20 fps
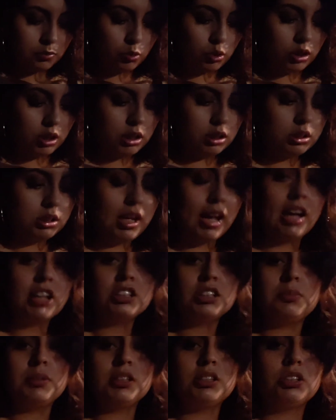once. I
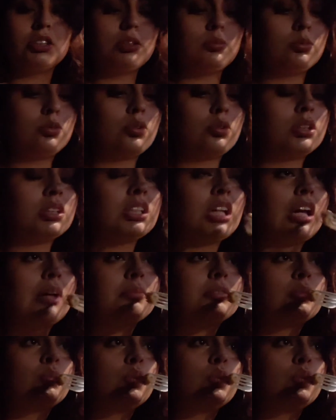actually messaged him 3 times.